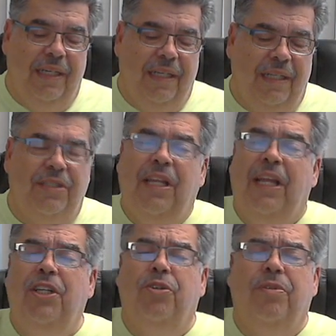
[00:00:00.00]
it's
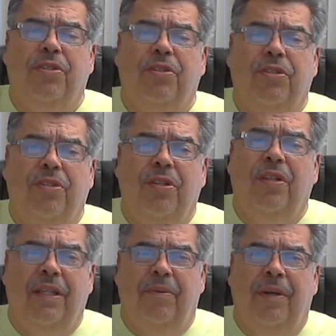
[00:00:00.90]
dangerous to think
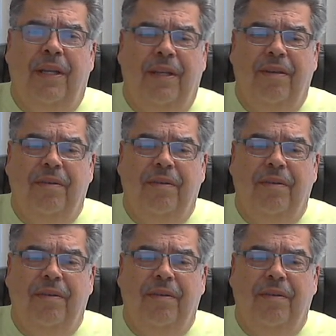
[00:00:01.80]
that way